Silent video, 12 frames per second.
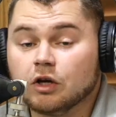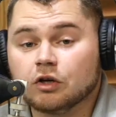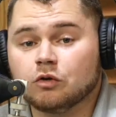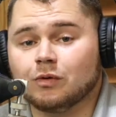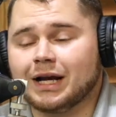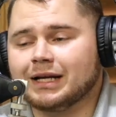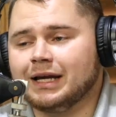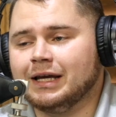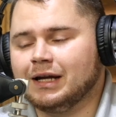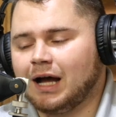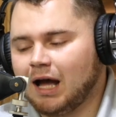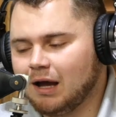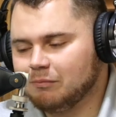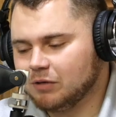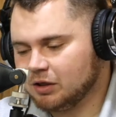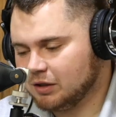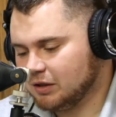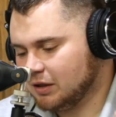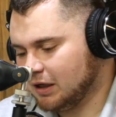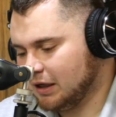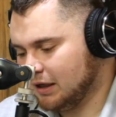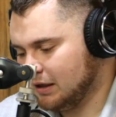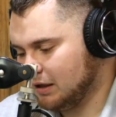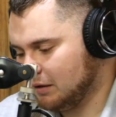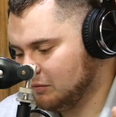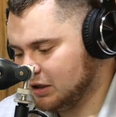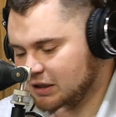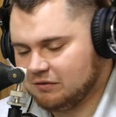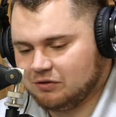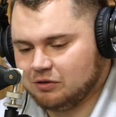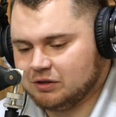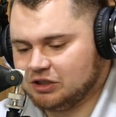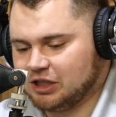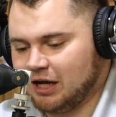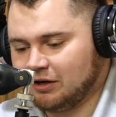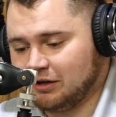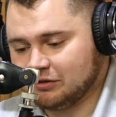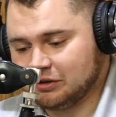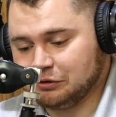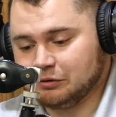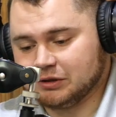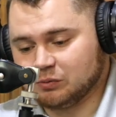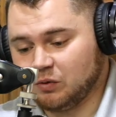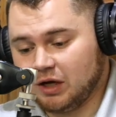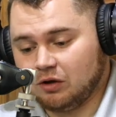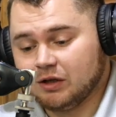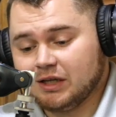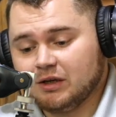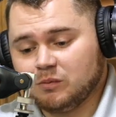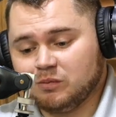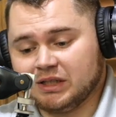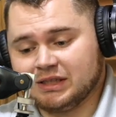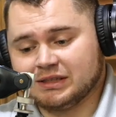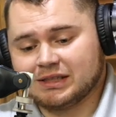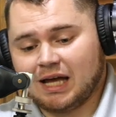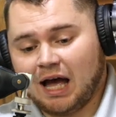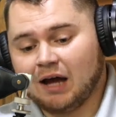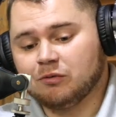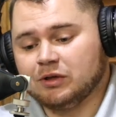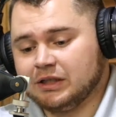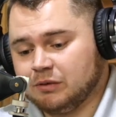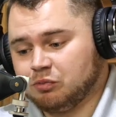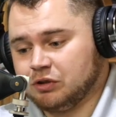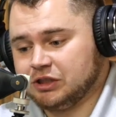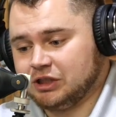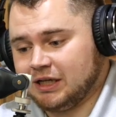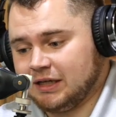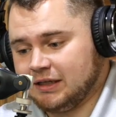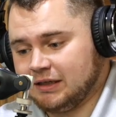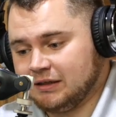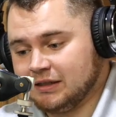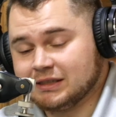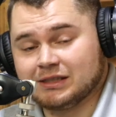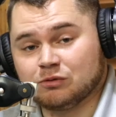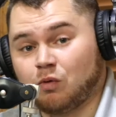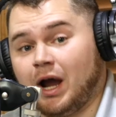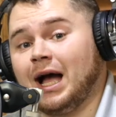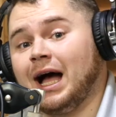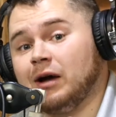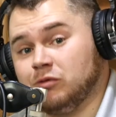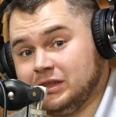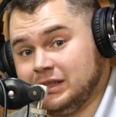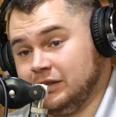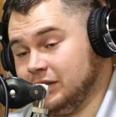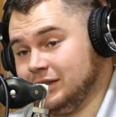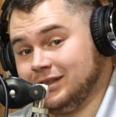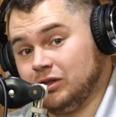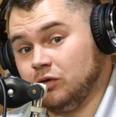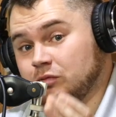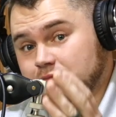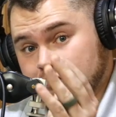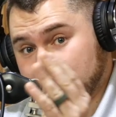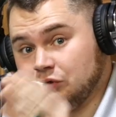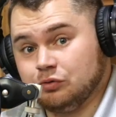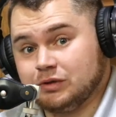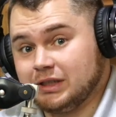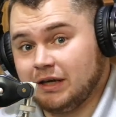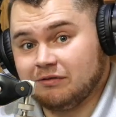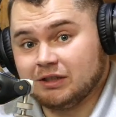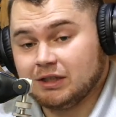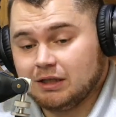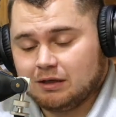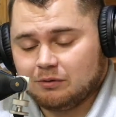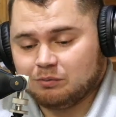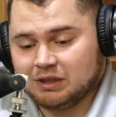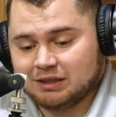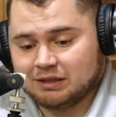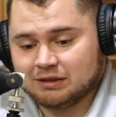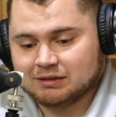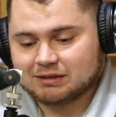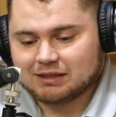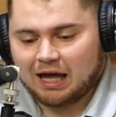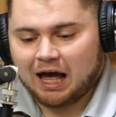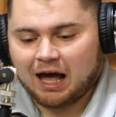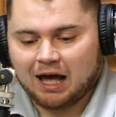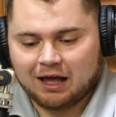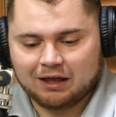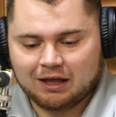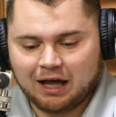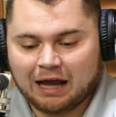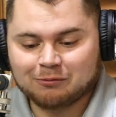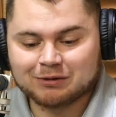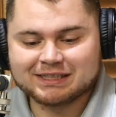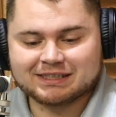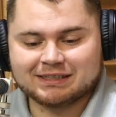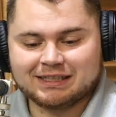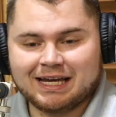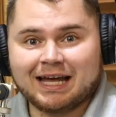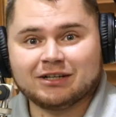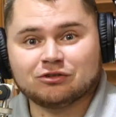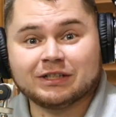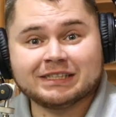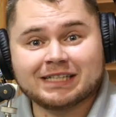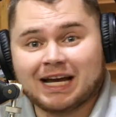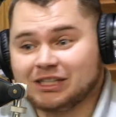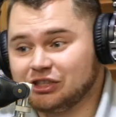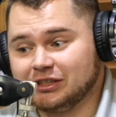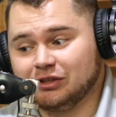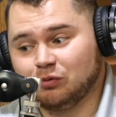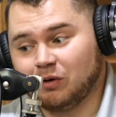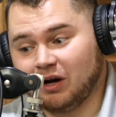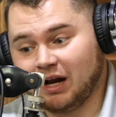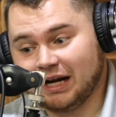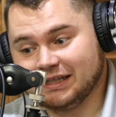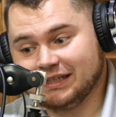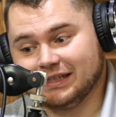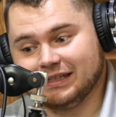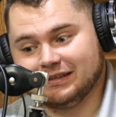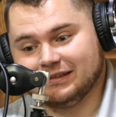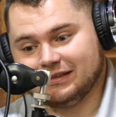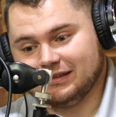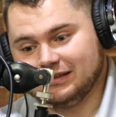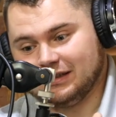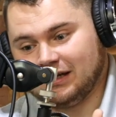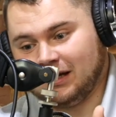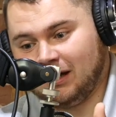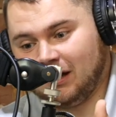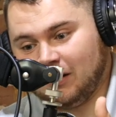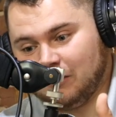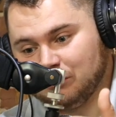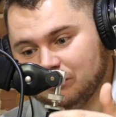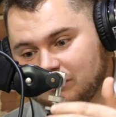Correct. And I'm gonna give you a shout out to you as well, because I really appreciate it, and this is why I would tell you to go use Devin, because I recently had a transaction to where I needed an